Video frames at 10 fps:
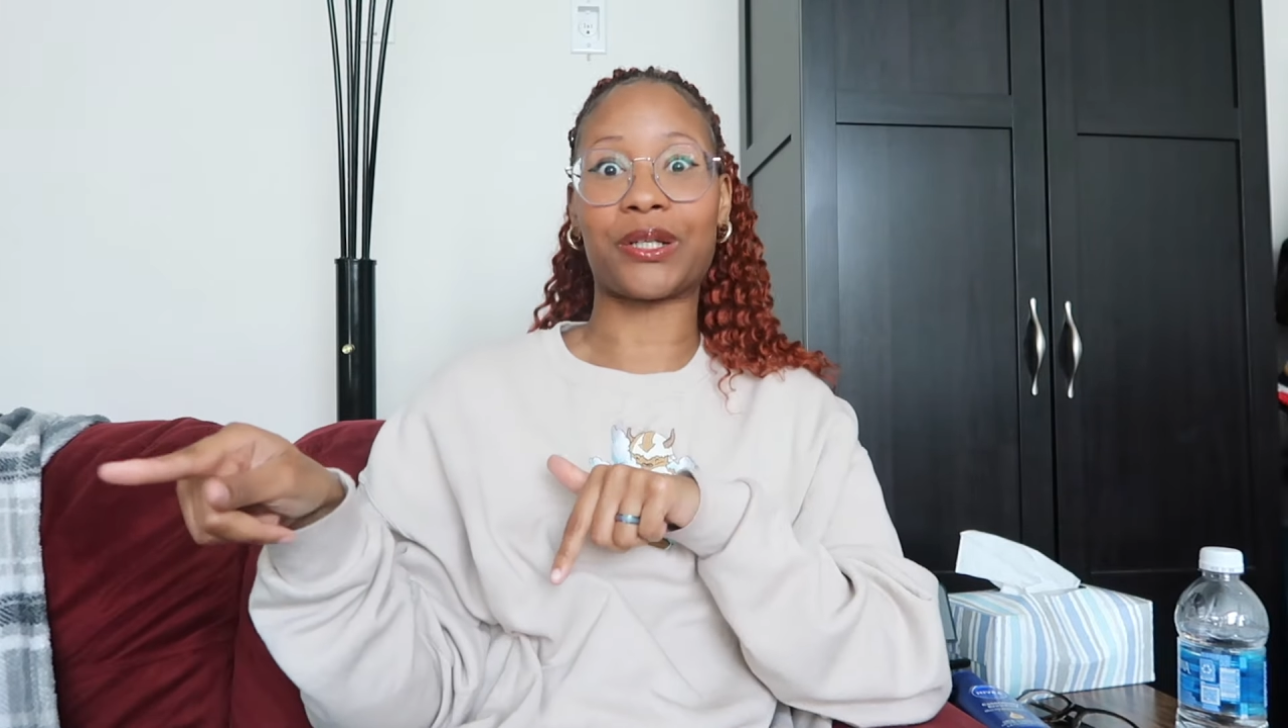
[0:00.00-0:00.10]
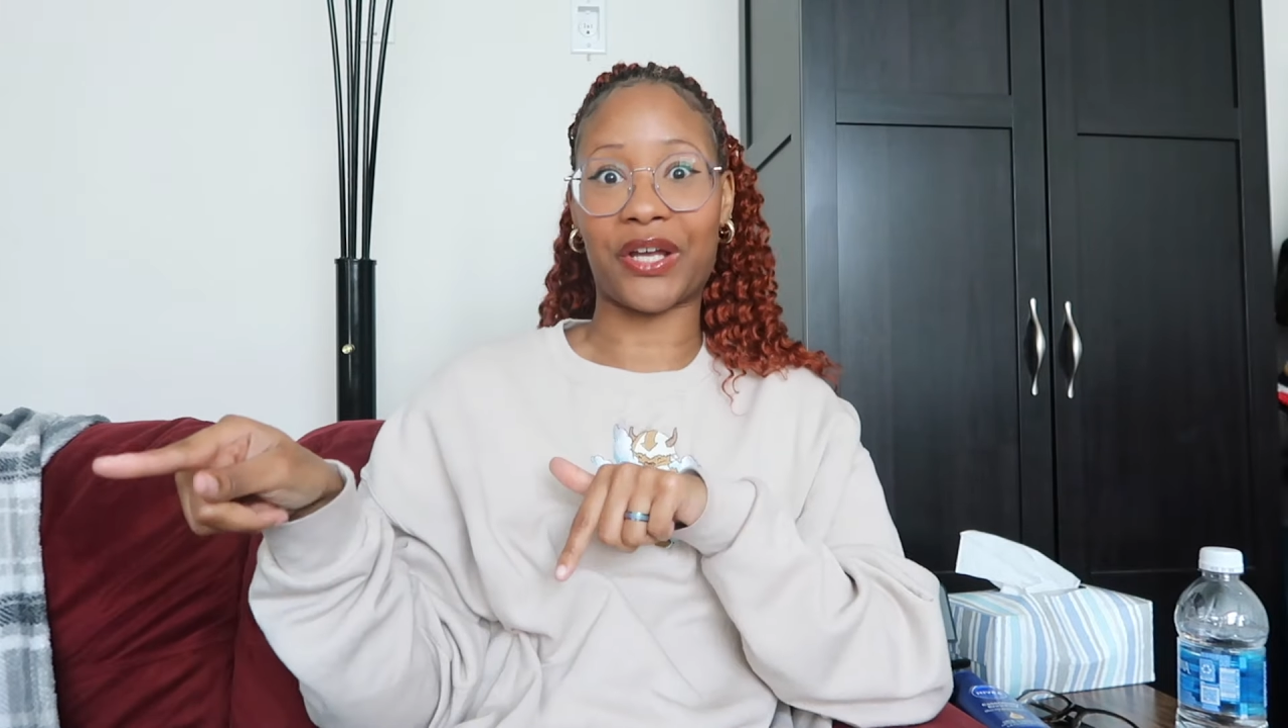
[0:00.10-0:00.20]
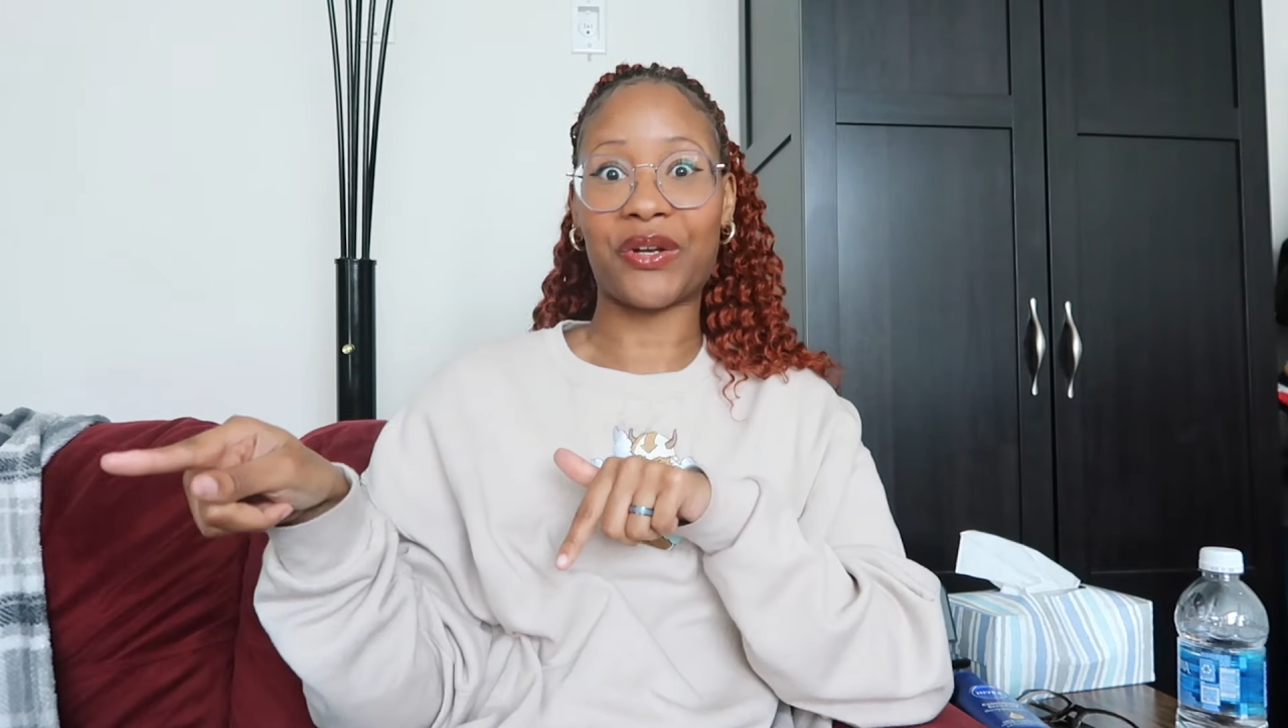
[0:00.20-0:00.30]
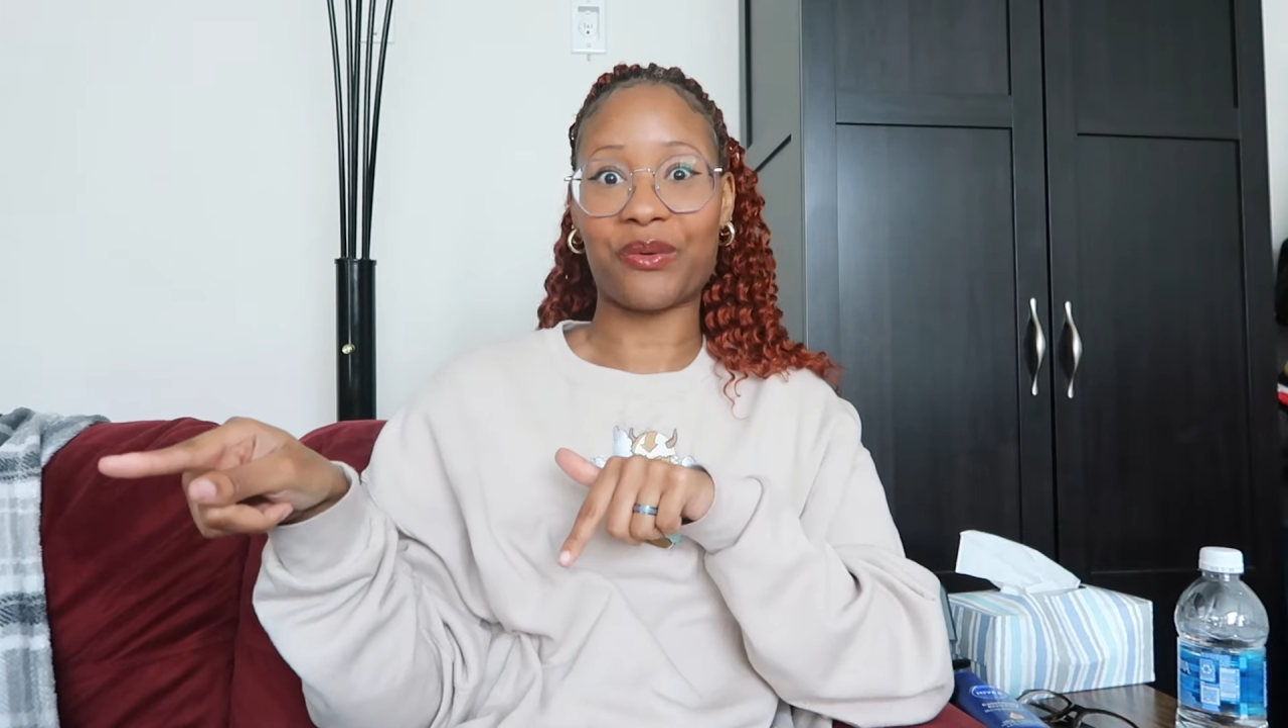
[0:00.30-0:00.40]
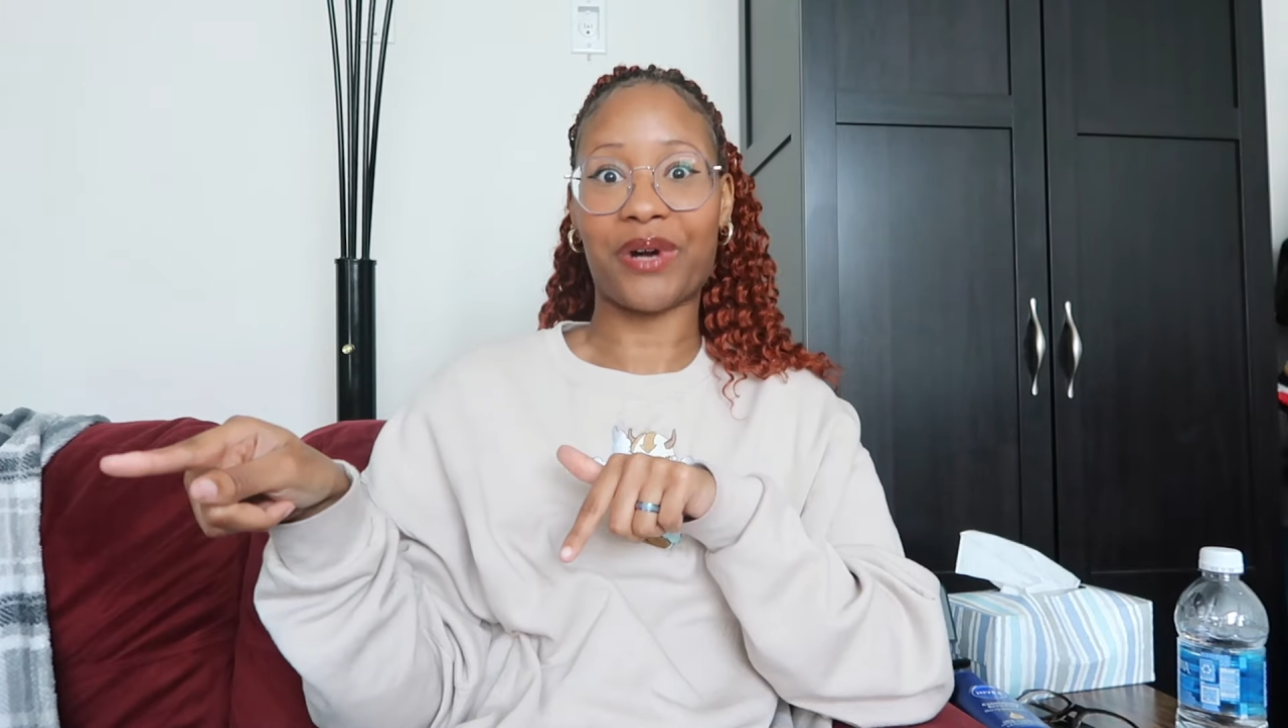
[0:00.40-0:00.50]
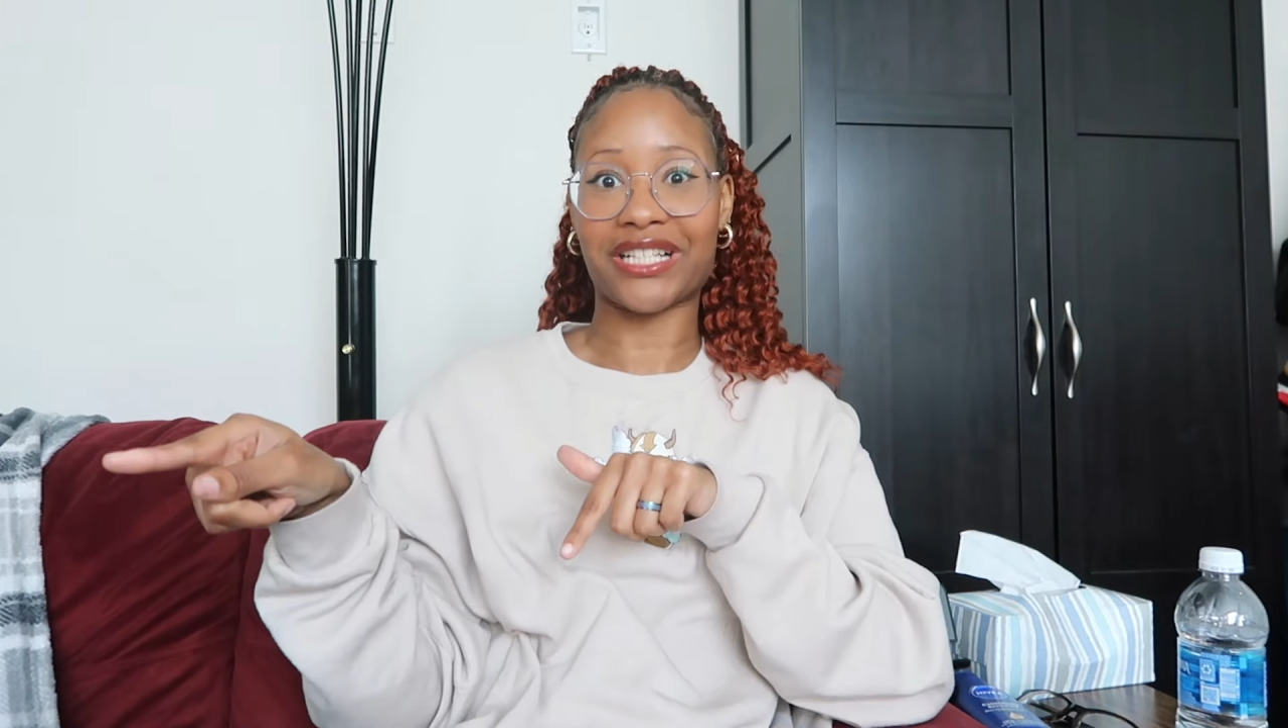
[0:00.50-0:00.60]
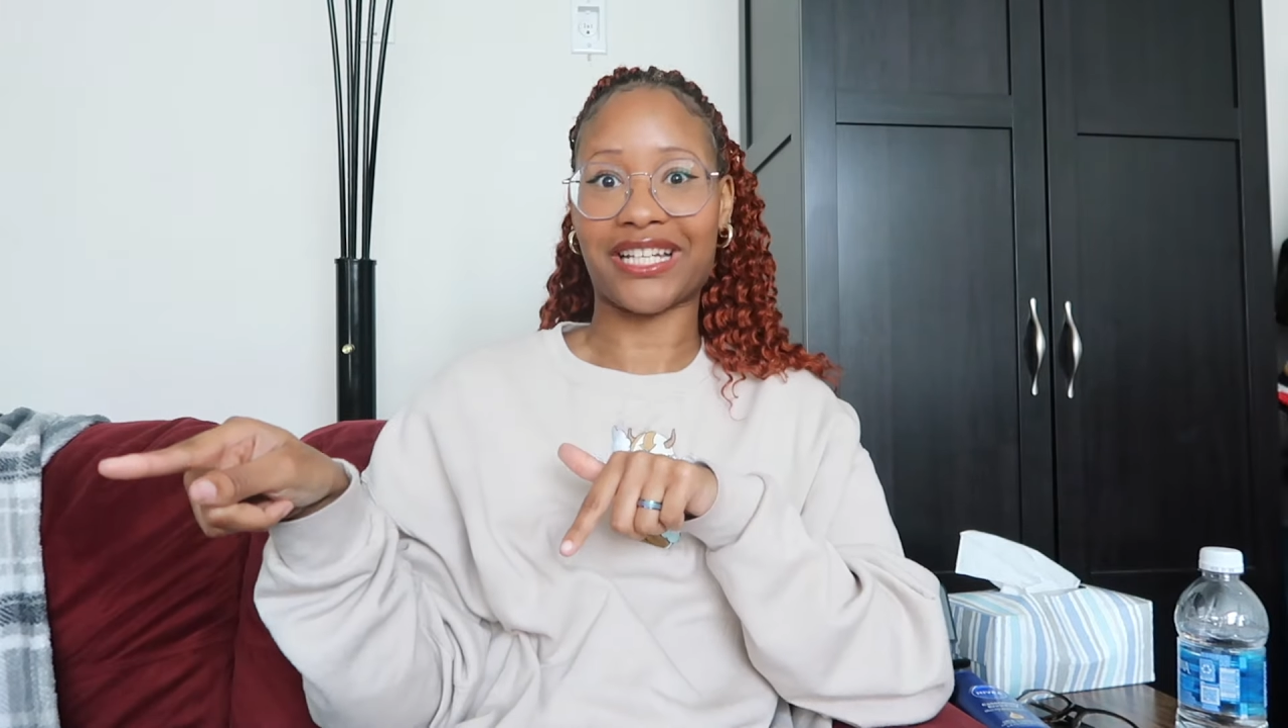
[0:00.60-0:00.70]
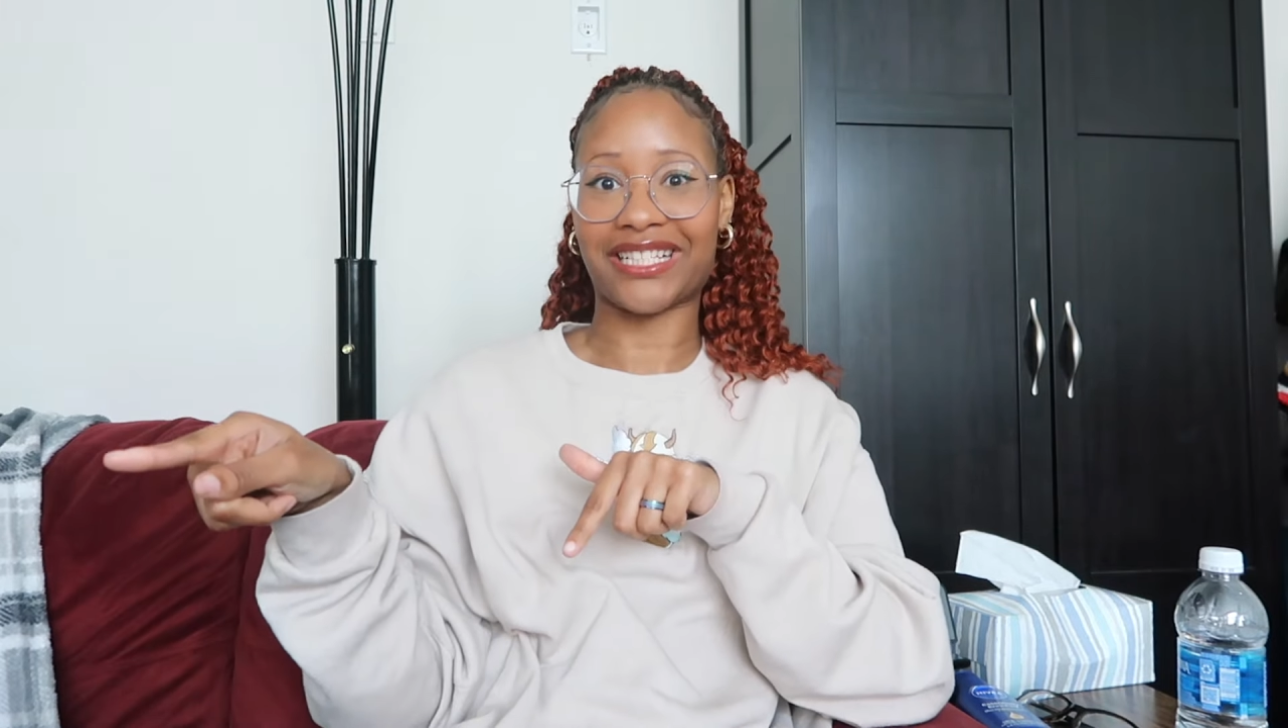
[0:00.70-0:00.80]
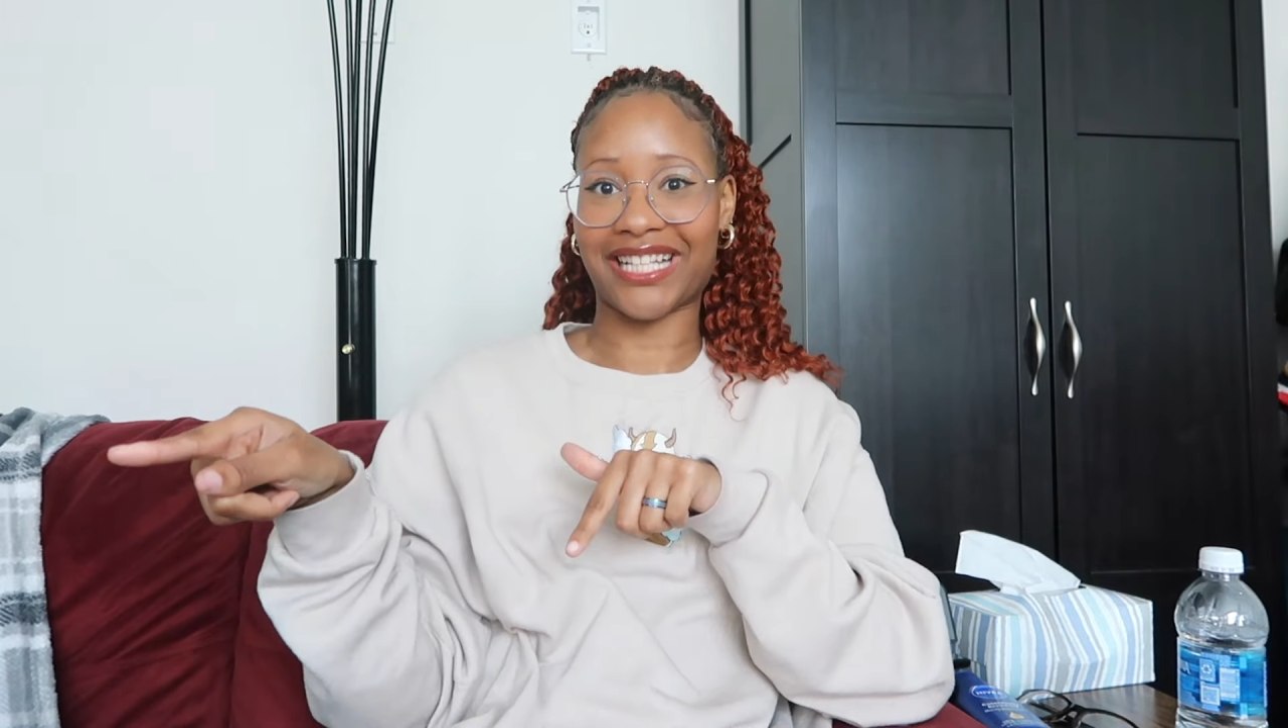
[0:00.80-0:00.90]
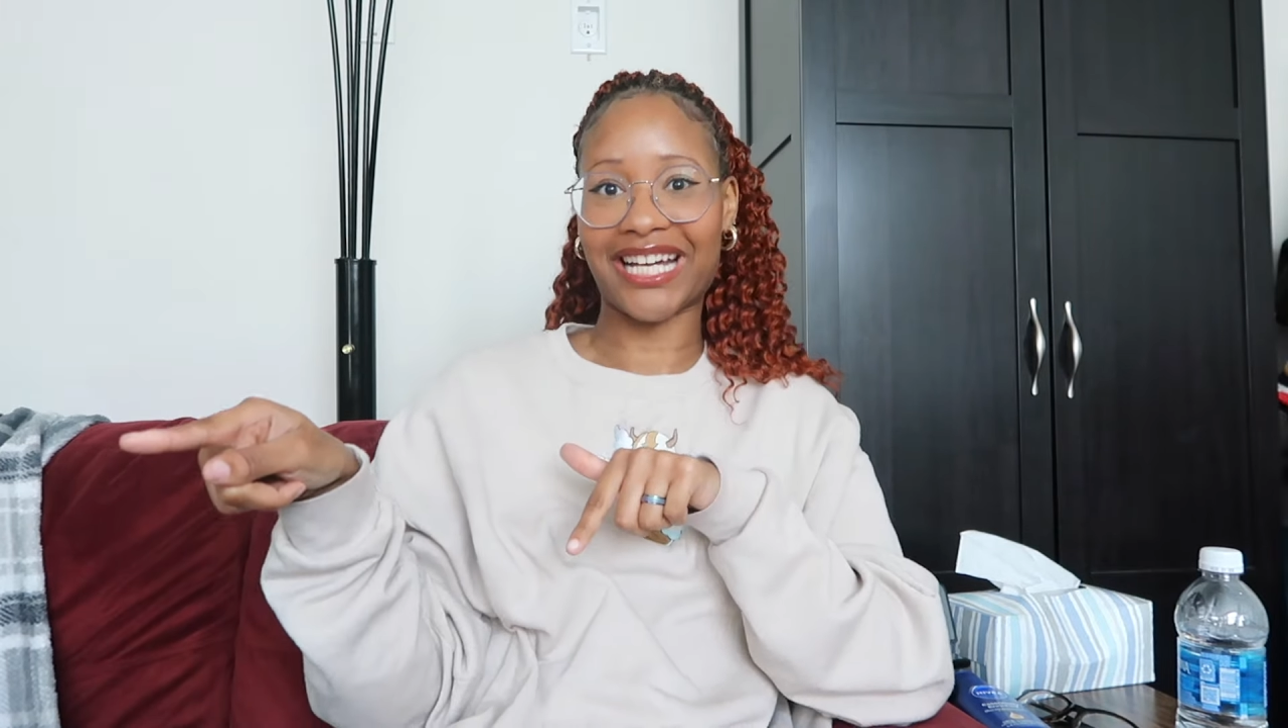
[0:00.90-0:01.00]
start that new project,